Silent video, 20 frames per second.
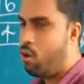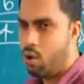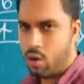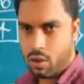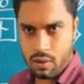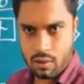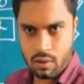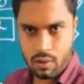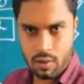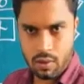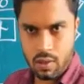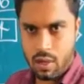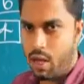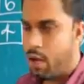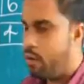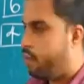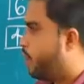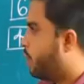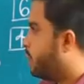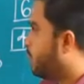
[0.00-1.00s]
more
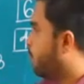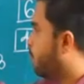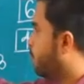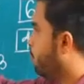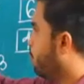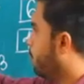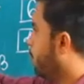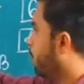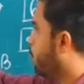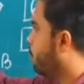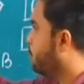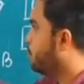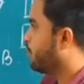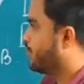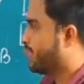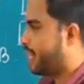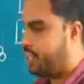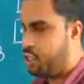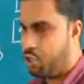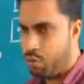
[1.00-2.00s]
when compared to
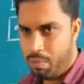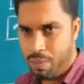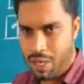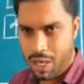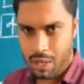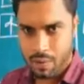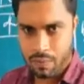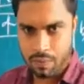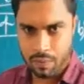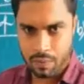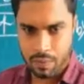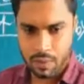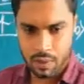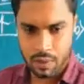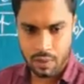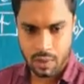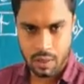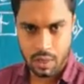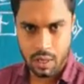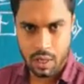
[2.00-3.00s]
set B.
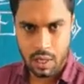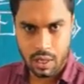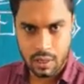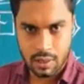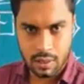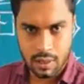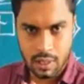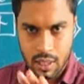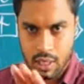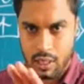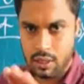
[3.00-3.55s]
See